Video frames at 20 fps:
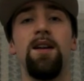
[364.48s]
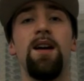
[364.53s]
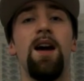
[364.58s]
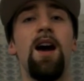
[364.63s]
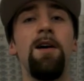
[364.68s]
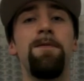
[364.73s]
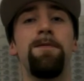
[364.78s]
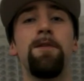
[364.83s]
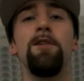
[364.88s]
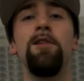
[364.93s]

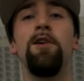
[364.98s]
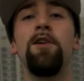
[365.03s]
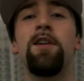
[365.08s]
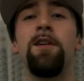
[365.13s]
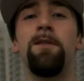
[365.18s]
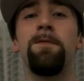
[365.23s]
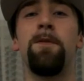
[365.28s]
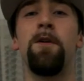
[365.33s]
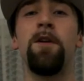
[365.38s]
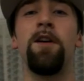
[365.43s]
If you're
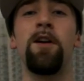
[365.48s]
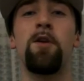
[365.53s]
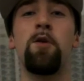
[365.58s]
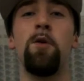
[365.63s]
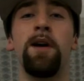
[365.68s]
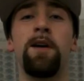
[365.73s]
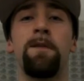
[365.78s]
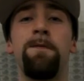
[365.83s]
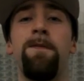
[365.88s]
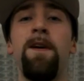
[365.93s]
looking for a
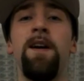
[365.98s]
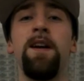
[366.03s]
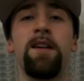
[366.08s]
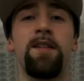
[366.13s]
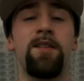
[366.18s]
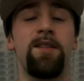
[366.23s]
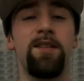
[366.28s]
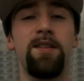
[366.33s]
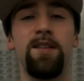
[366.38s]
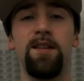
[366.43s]
quick
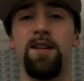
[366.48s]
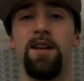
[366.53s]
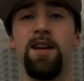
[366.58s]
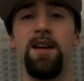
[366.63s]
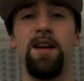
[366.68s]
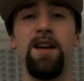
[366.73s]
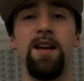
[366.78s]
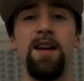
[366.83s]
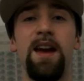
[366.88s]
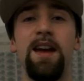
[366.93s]
fix,
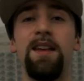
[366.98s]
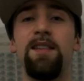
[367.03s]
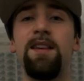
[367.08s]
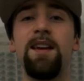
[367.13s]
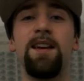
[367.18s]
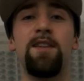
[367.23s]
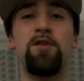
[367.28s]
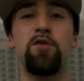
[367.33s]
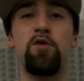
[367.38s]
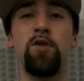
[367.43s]
it's
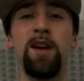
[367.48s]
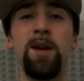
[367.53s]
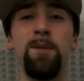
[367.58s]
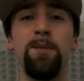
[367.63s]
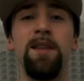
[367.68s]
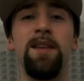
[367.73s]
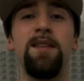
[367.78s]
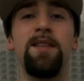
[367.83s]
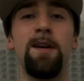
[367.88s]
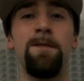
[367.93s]

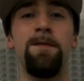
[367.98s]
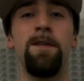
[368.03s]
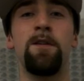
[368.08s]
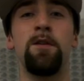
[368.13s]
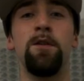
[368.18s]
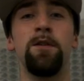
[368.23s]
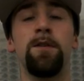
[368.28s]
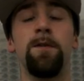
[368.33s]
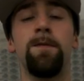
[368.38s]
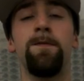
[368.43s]
extremely
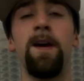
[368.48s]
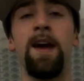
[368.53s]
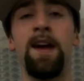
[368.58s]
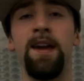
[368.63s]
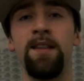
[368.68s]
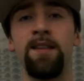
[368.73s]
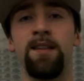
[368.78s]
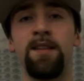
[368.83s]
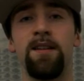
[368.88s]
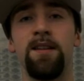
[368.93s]
difficult to
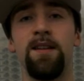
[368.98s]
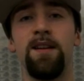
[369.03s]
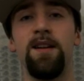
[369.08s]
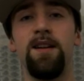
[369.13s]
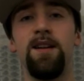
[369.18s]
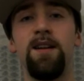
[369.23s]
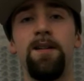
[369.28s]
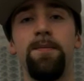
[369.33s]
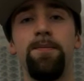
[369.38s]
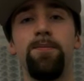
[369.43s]
find.
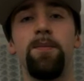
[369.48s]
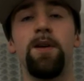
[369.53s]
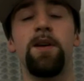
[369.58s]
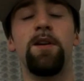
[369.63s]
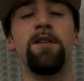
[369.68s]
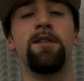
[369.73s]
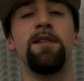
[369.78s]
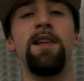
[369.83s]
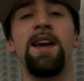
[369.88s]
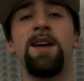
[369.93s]

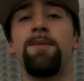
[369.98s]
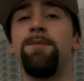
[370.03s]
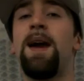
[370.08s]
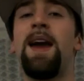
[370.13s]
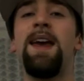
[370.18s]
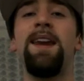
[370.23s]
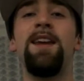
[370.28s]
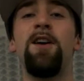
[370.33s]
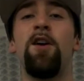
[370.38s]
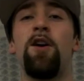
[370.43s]
Because like
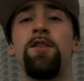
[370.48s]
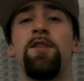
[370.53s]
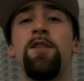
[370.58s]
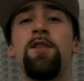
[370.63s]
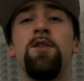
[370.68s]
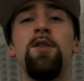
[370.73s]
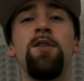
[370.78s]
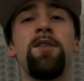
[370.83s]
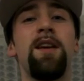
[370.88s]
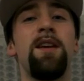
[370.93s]
many
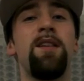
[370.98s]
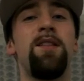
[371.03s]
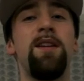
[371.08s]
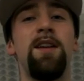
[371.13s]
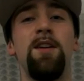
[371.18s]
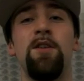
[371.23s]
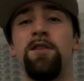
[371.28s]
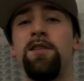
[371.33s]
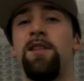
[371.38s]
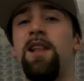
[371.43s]
articles I
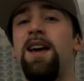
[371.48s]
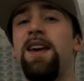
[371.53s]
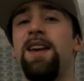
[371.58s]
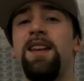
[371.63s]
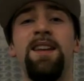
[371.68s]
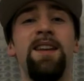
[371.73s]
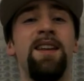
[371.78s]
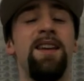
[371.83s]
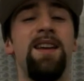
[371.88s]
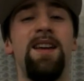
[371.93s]
see
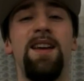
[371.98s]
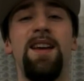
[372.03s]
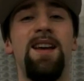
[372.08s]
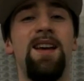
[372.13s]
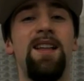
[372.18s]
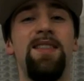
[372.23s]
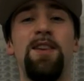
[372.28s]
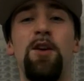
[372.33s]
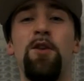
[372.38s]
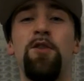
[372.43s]
online,
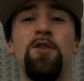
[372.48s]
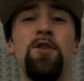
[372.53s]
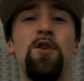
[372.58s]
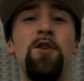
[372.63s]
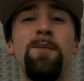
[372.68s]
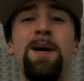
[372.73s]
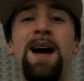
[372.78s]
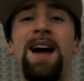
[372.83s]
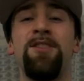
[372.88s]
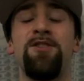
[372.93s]
there's no
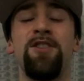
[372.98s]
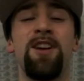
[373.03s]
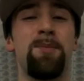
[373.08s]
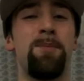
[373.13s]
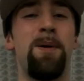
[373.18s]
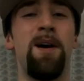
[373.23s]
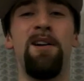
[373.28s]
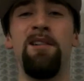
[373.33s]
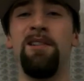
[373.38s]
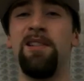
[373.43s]
magic
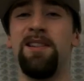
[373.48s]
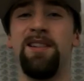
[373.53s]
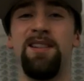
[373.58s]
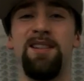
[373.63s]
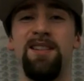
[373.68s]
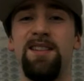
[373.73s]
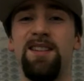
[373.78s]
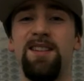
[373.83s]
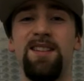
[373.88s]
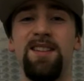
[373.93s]
pill.
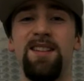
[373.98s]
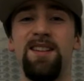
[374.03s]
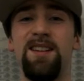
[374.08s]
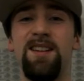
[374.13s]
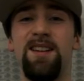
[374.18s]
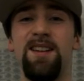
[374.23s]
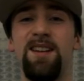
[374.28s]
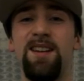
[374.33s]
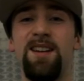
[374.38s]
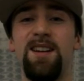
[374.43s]

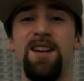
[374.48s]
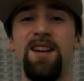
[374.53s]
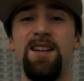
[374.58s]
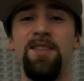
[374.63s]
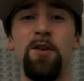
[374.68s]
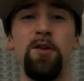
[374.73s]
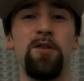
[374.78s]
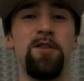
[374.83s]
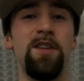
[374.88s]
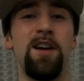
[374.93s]

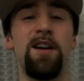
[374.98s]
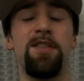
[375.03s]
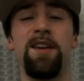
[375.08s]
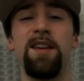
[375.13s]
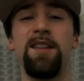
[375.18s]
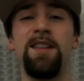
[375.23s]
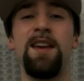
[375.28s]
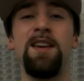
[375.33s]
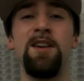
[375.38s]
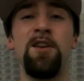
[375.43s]
There's
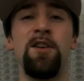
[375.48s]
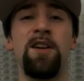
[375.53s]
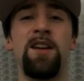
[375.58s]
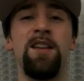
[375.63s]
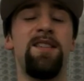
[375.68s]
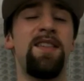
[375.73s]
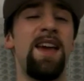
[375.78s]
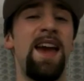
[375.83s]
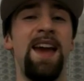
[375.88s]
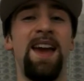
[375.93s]
nothing that you
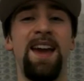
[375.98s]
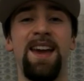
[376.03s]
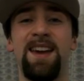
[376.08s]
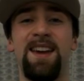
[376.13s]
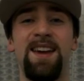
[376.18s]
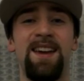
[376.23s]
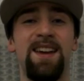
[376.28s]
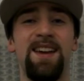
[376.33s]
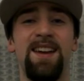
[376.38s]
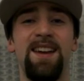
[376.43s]
can
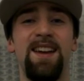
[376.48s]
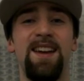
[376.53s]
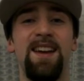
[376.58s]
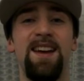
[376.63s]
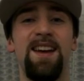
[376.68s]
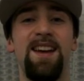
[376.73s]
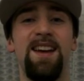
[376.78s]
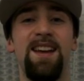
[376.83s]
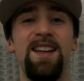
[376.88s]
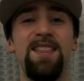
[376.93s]
take
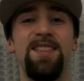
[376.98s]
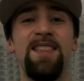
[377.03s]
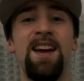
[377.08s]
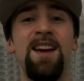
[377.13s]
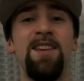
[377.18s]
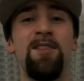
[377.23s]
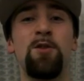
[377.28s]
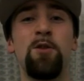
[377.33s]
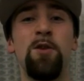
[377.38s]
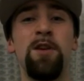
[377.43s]
that
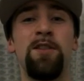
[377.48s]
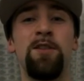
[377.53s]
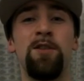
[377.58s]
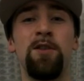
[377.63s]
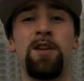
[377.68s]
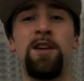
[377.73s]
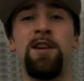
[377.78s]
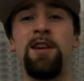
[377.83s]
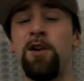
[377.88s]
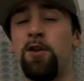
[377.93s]
is going to
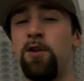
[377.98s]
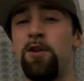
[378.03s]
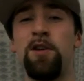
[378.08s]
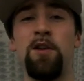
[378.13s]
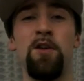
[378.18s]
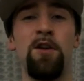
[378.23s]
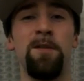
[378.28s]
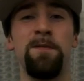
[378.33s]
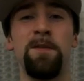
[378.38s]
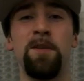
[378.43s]
cure
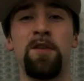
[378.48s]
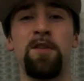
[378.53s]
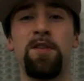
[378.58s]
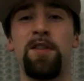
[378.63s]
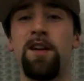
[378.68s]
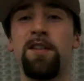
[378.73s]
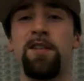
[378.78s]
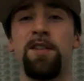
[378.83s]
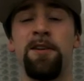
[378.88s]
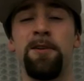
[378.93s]
you of your
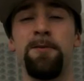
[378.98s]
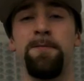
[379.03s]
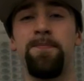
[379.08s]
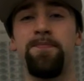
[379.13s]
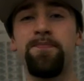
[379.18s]
stutter.